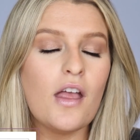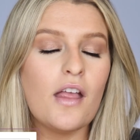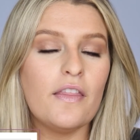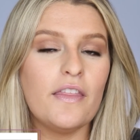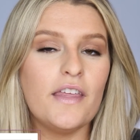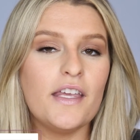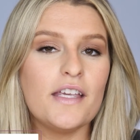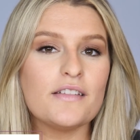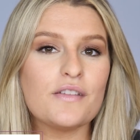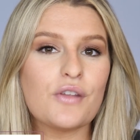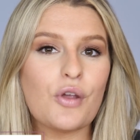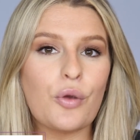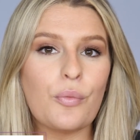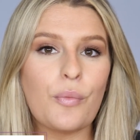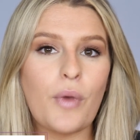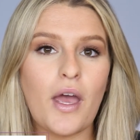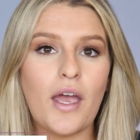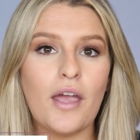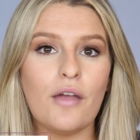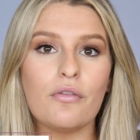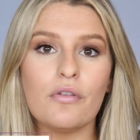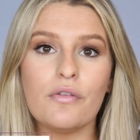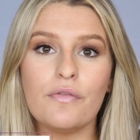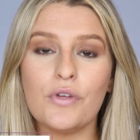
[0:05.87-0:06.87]
These are
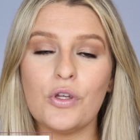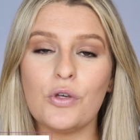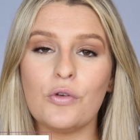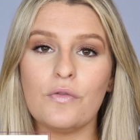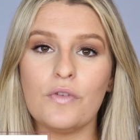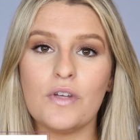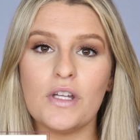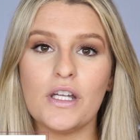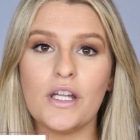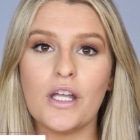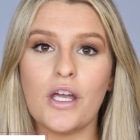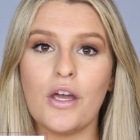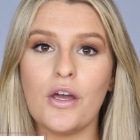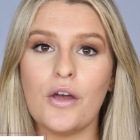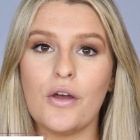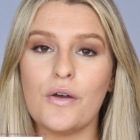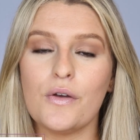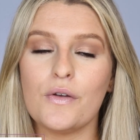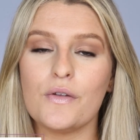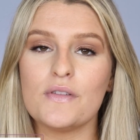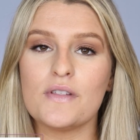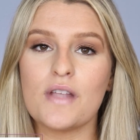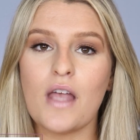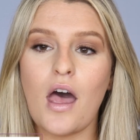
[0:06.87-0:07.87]
my review
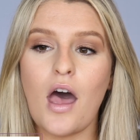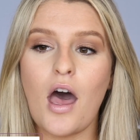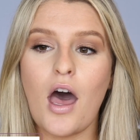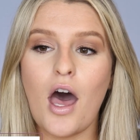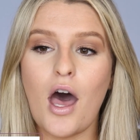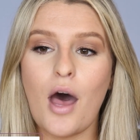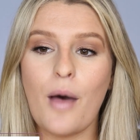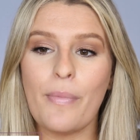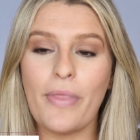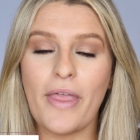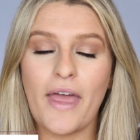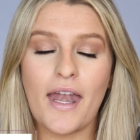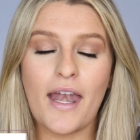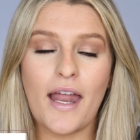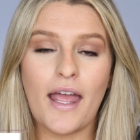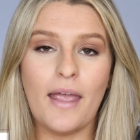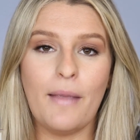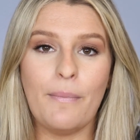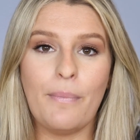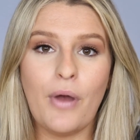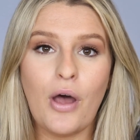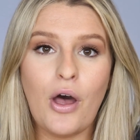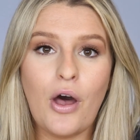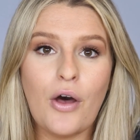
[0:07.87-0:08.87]
videos um, that
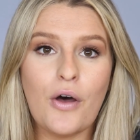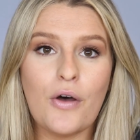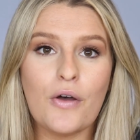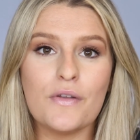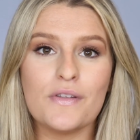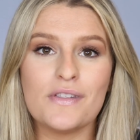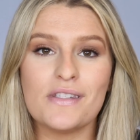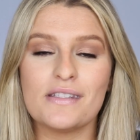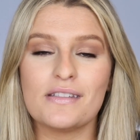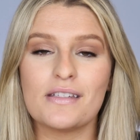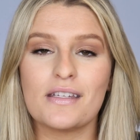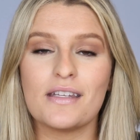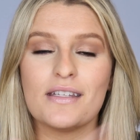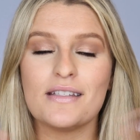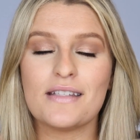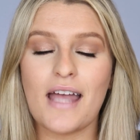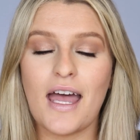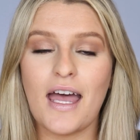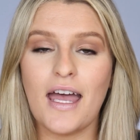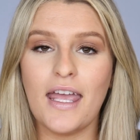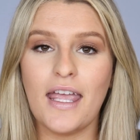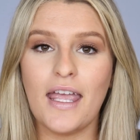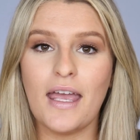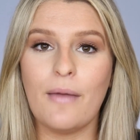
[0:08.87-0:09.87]
I post because
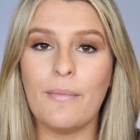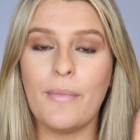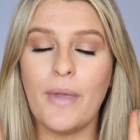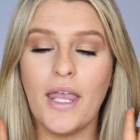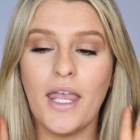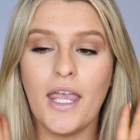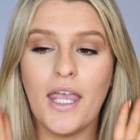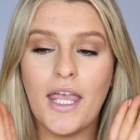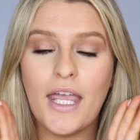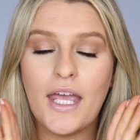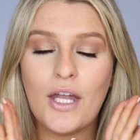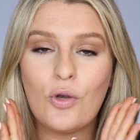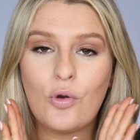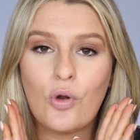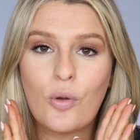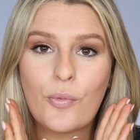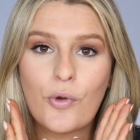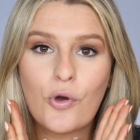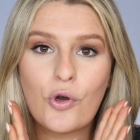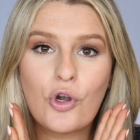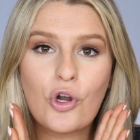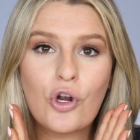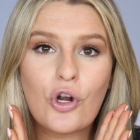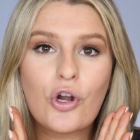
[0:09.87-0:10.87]
I am a
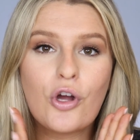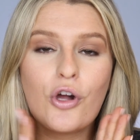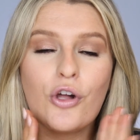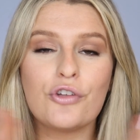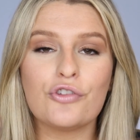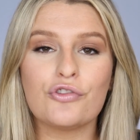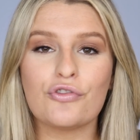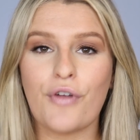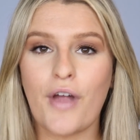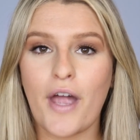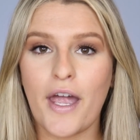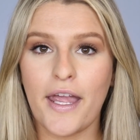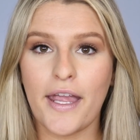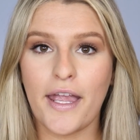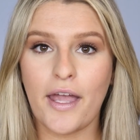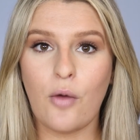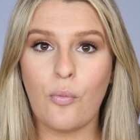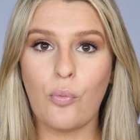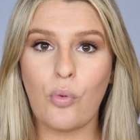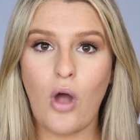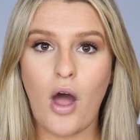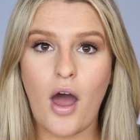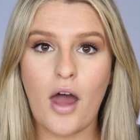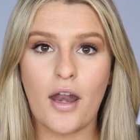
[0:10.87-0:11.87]
normal girl trying
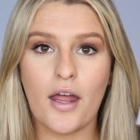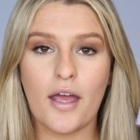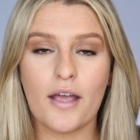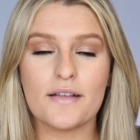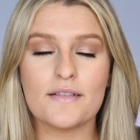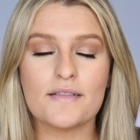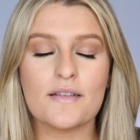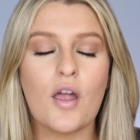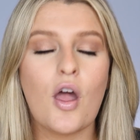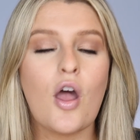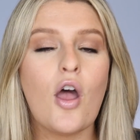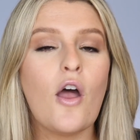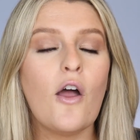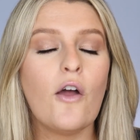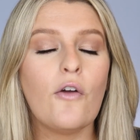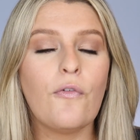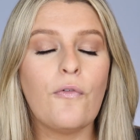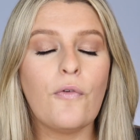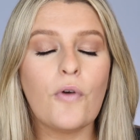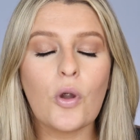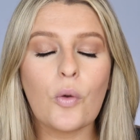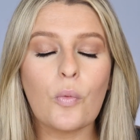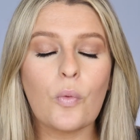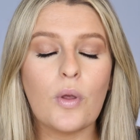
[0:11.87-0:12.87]
out products
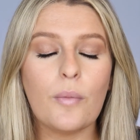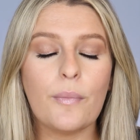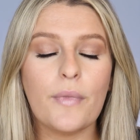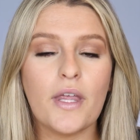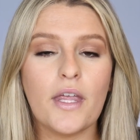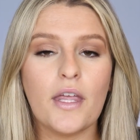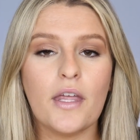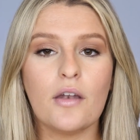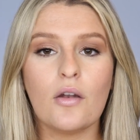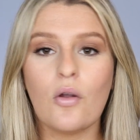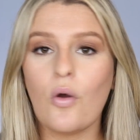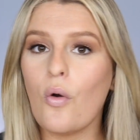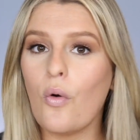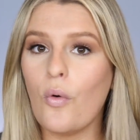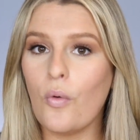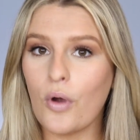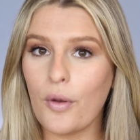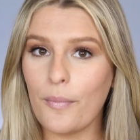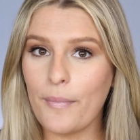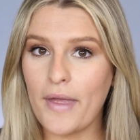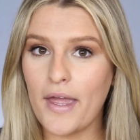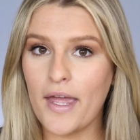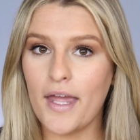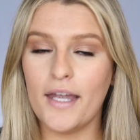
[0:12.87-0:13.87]
for women
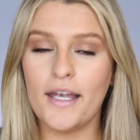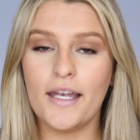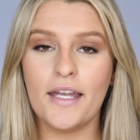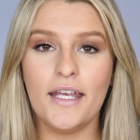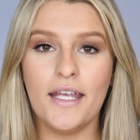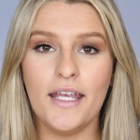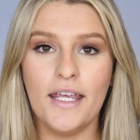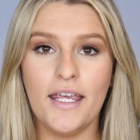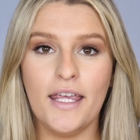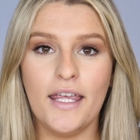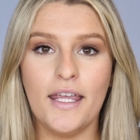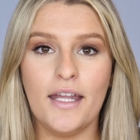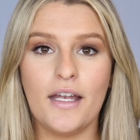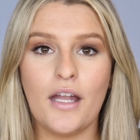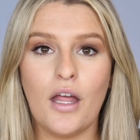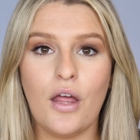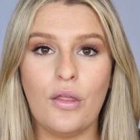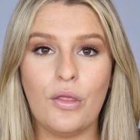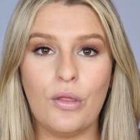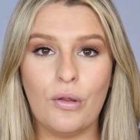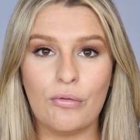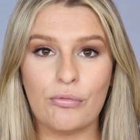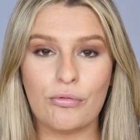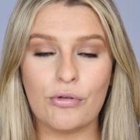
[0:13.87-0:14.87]
or men in
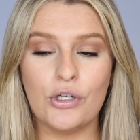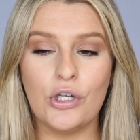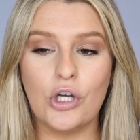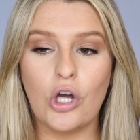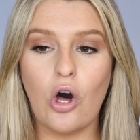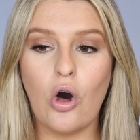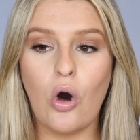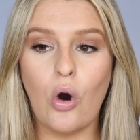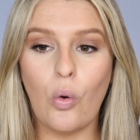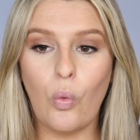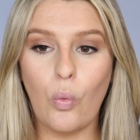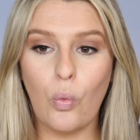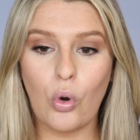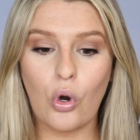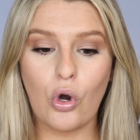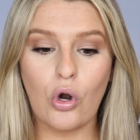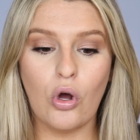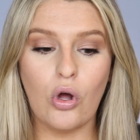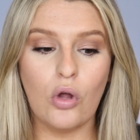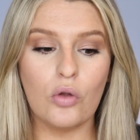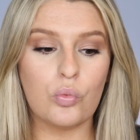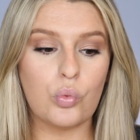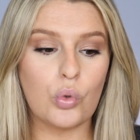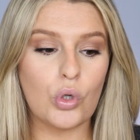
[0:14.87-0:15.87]
the real
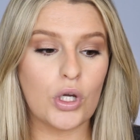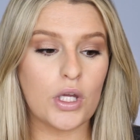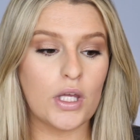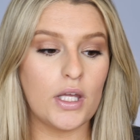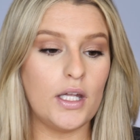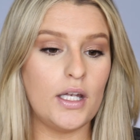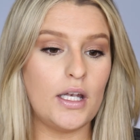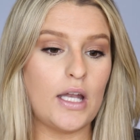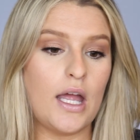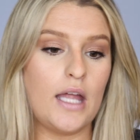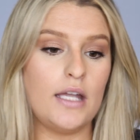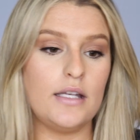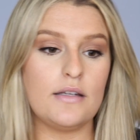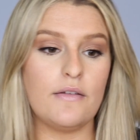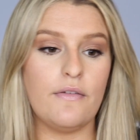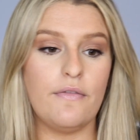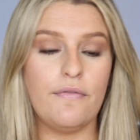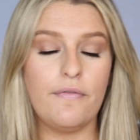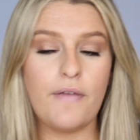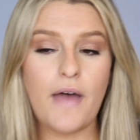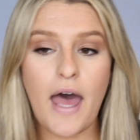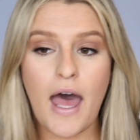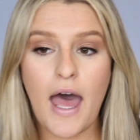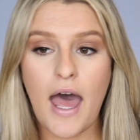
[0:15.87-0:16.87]
world, working nine to
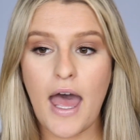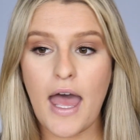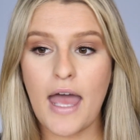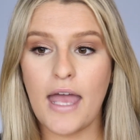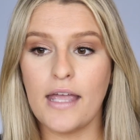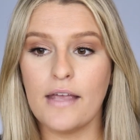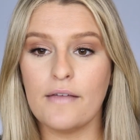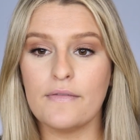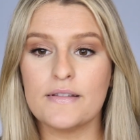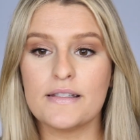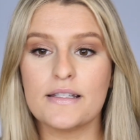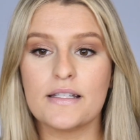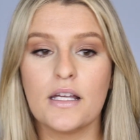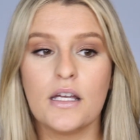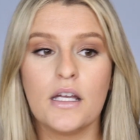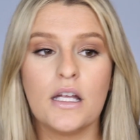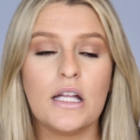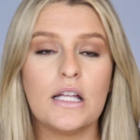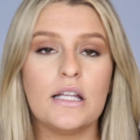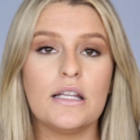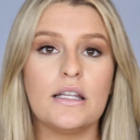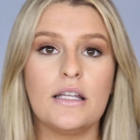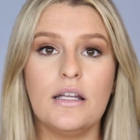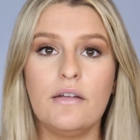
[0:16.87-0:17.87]
fives,
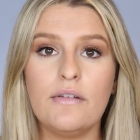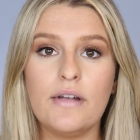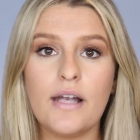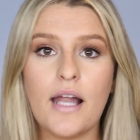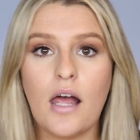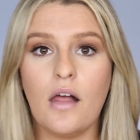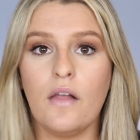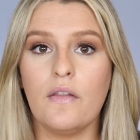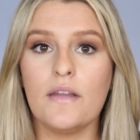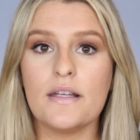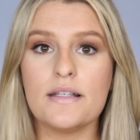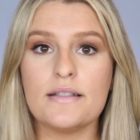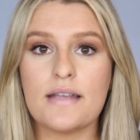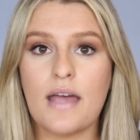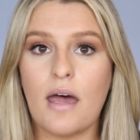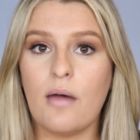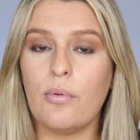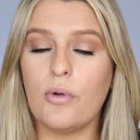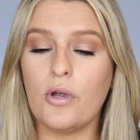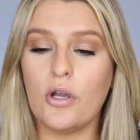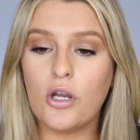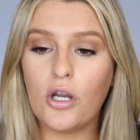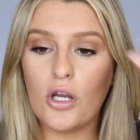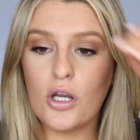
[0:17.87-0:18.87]
living out in the
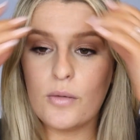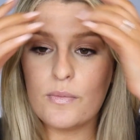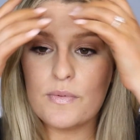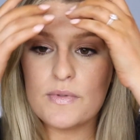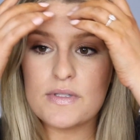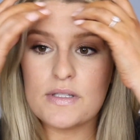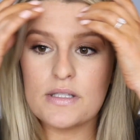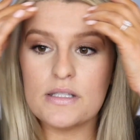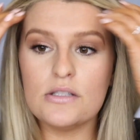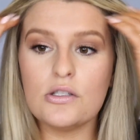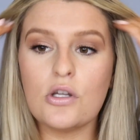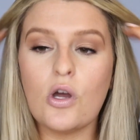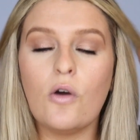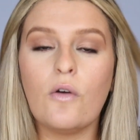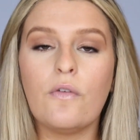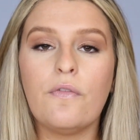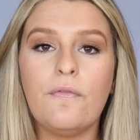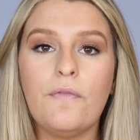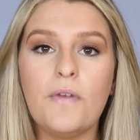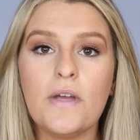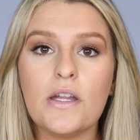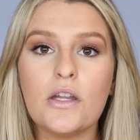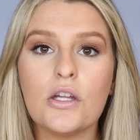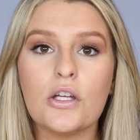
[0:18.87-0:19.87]
suburbs, no
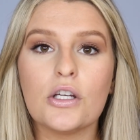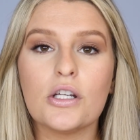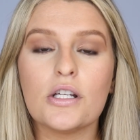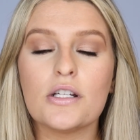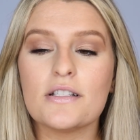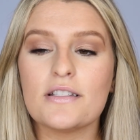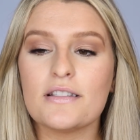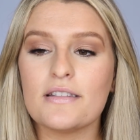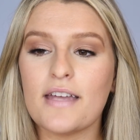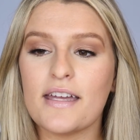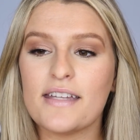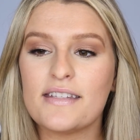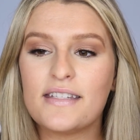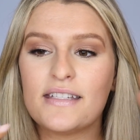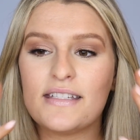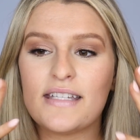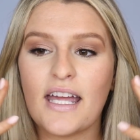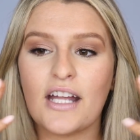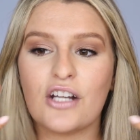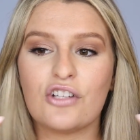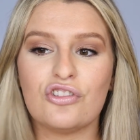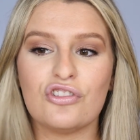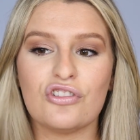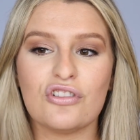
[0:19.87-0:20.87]
fillers, lots of
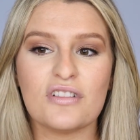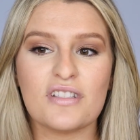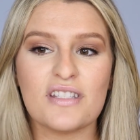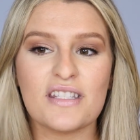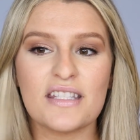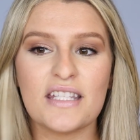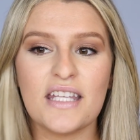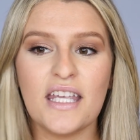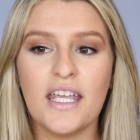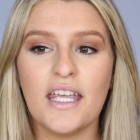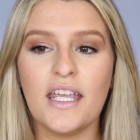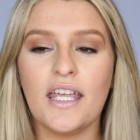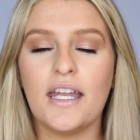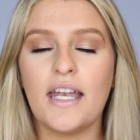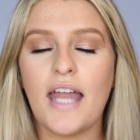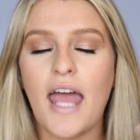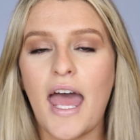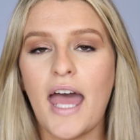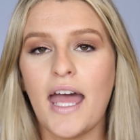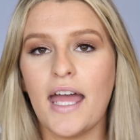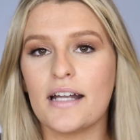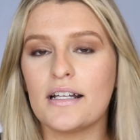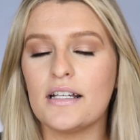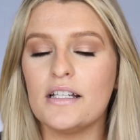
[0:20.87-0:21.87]
textured skin,
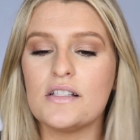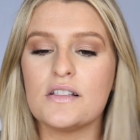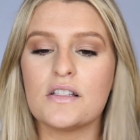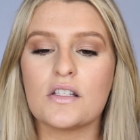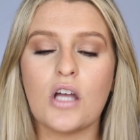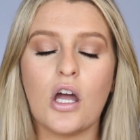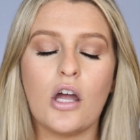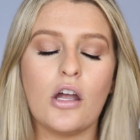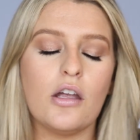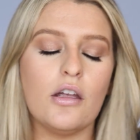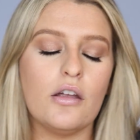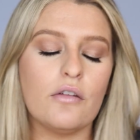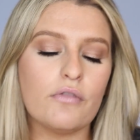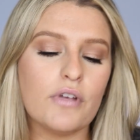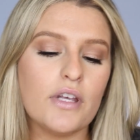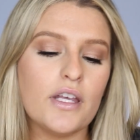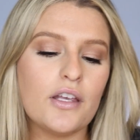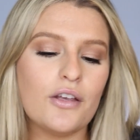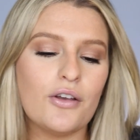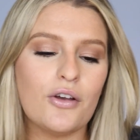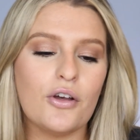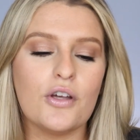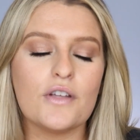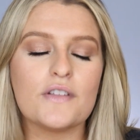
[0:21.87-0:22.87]
acne scarring,
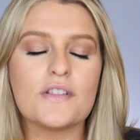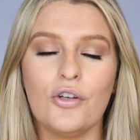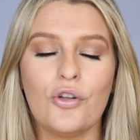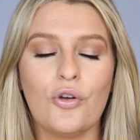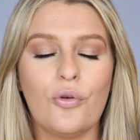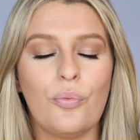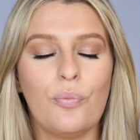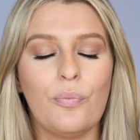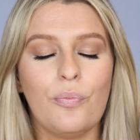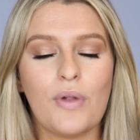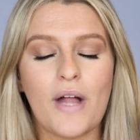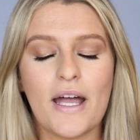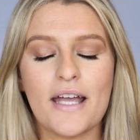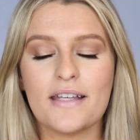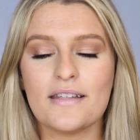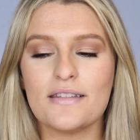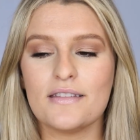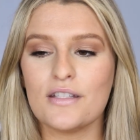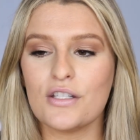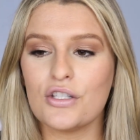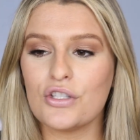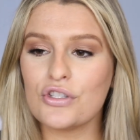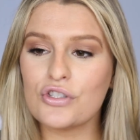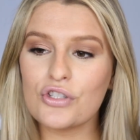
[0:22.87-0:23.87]
wrinkles, no
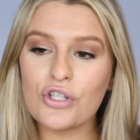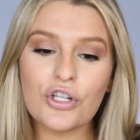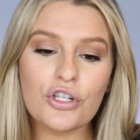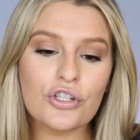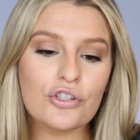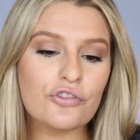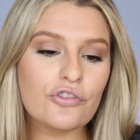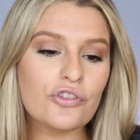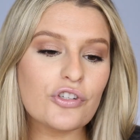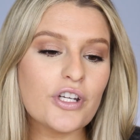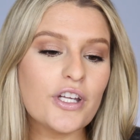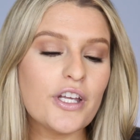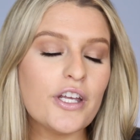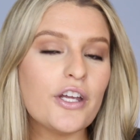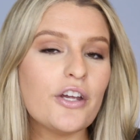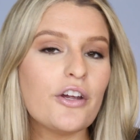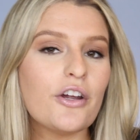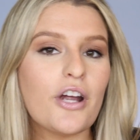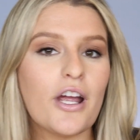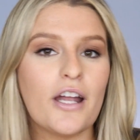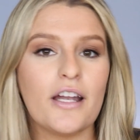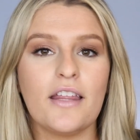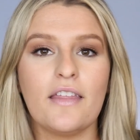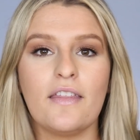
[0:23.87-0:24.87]
plastic surgery
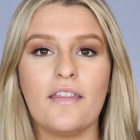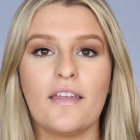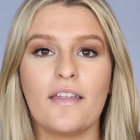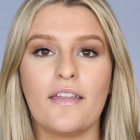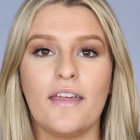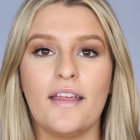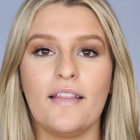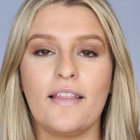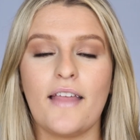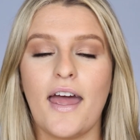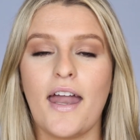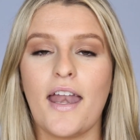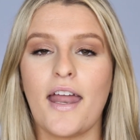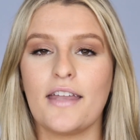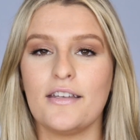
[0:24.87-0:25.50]
or anything like that.